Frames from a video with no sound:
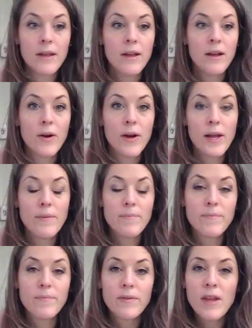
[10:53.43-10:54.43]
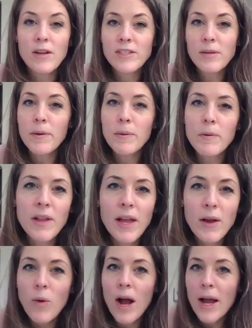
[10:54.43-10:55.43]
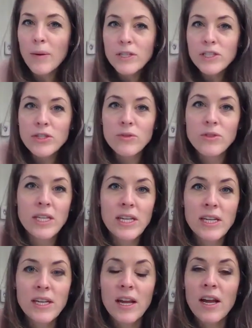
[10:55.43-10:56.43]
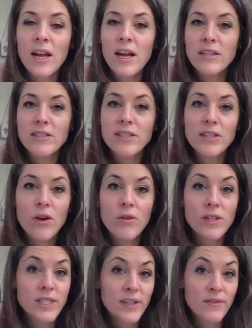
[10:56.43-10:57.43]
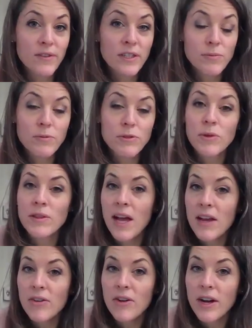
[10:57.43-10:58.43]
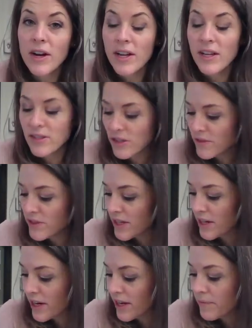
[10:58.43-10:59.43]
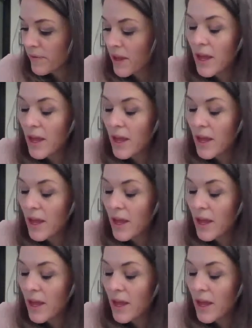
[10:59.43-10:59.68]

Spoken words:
All right. Now, some people are like, why would you need to know the difference between lateral area and surface area?